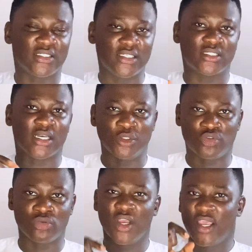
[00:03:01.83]
this to.
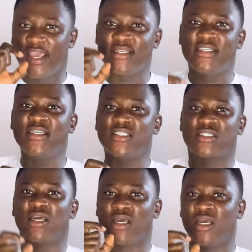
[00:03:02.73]
And
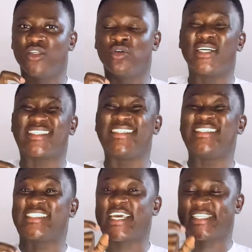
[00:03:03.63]
this is
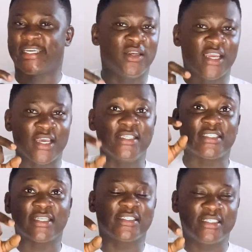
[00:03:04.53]
inserted. They are
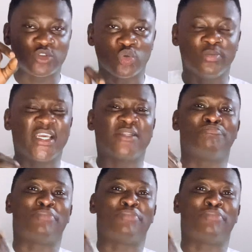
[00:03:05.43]
inserting this to it